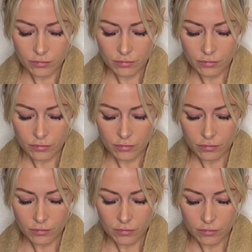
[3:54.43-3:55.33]

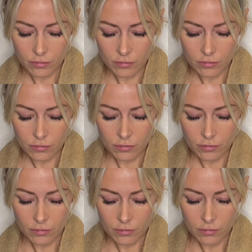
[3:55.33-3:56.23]

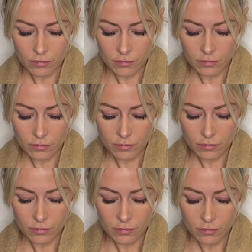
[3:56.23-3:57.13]

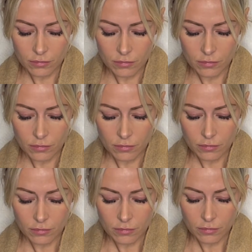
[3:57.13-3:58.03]

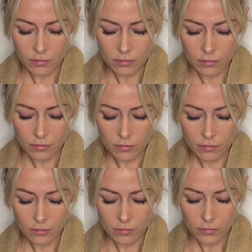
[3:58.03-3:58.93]

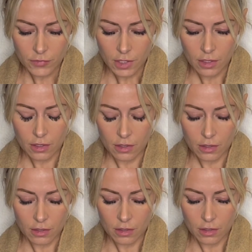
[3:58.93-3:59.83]

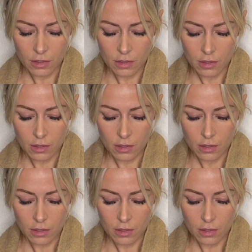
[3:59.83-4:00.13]
(silent)